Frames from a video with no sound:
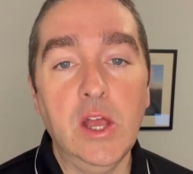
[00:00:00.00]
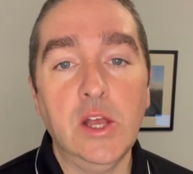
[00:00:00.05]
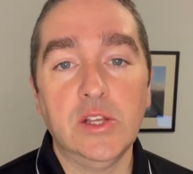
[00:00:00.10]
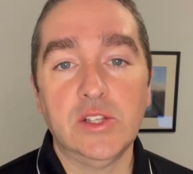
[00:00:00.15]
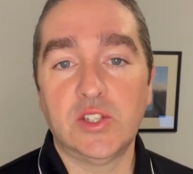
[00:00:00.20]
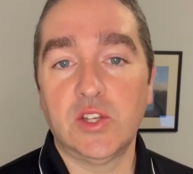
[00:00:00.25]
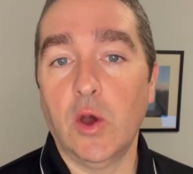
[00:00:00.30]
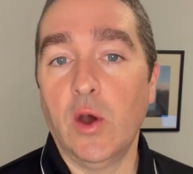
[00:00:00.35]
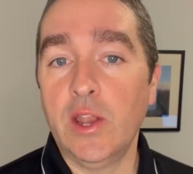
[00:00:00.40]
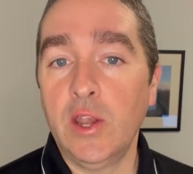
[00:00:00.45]

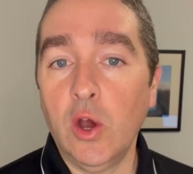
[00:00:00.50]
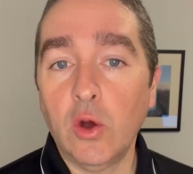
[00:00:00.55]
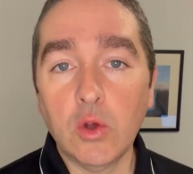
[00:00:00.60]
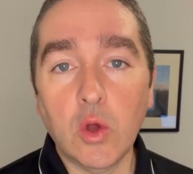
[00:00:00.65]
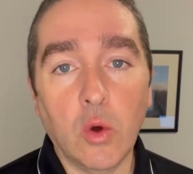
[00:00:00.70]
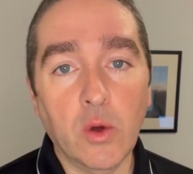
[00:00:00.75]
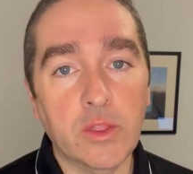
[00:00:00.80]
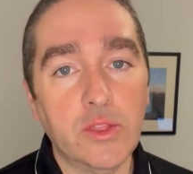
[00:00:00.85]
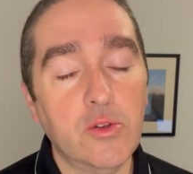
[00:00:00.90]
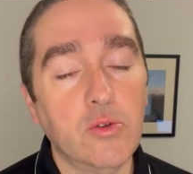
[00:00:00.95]
So I know
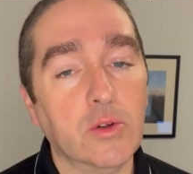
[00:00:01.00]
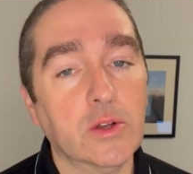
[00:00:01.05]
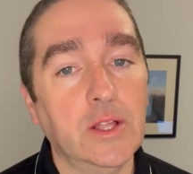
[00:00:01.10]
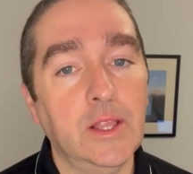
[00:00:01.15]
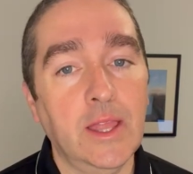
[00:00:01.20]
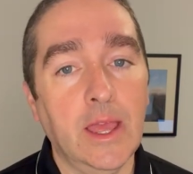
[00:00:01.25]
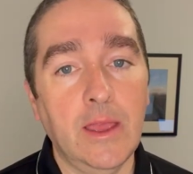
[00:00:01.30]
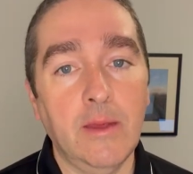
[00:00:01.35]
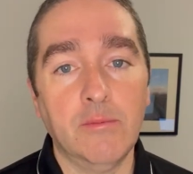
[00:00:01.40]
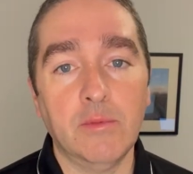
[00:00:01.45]
going through a
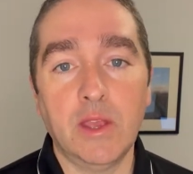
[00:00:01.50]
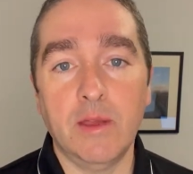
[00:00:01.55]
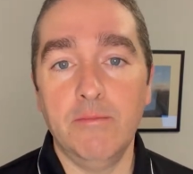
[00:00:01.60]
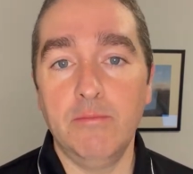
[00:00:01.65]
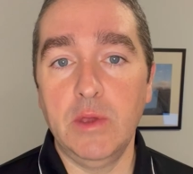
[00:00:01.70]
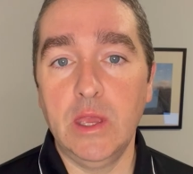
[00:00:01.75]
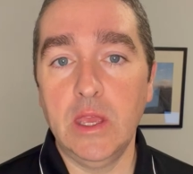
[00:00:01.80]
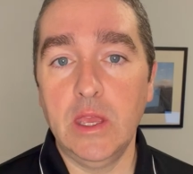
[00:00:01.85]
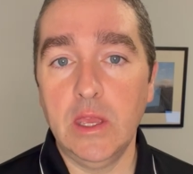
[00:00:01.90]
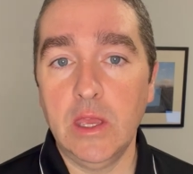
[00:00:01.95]
claim can
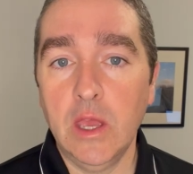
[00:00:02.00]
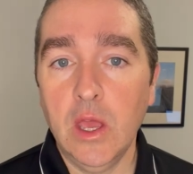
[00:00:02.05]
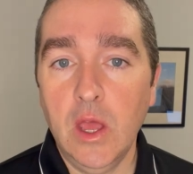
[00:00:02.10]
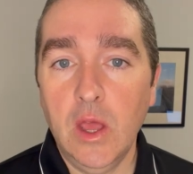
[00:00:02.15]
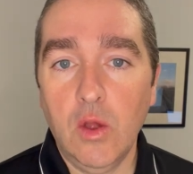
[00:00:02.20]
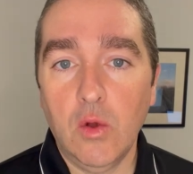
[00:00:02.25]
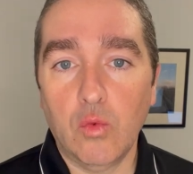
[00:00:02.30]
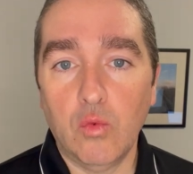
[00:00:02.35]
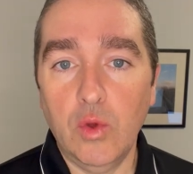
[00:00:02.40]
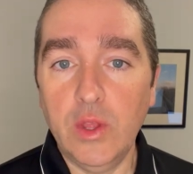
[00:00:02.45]
be
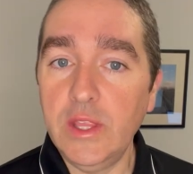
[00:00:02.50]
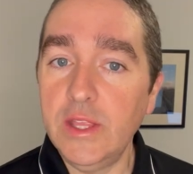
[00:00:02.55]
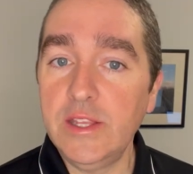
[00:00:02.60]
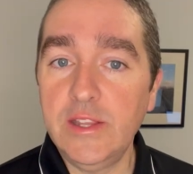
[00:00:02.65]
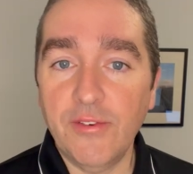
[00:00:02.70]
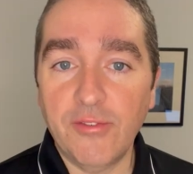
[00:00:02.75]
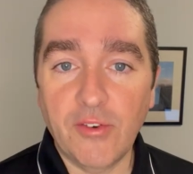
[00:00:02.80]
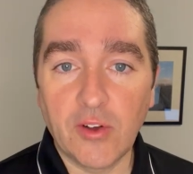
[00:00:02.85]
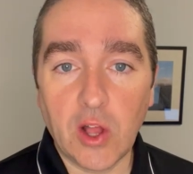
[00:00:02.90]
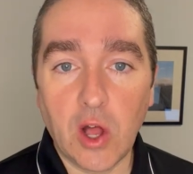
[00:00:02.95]
really
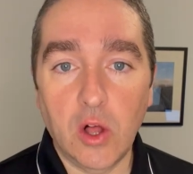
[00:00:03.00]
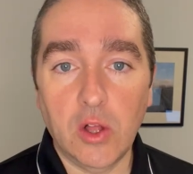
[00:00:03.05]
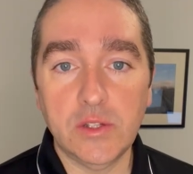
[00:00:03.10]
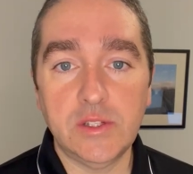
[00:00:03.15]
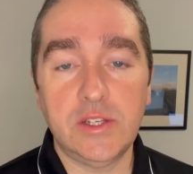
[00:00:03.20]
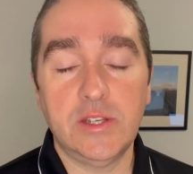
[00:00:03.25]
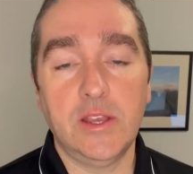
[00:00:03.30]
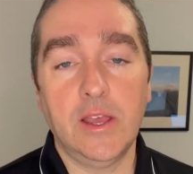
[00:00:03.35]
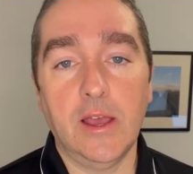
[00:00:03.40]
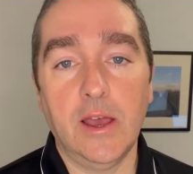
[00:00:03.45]
difficult,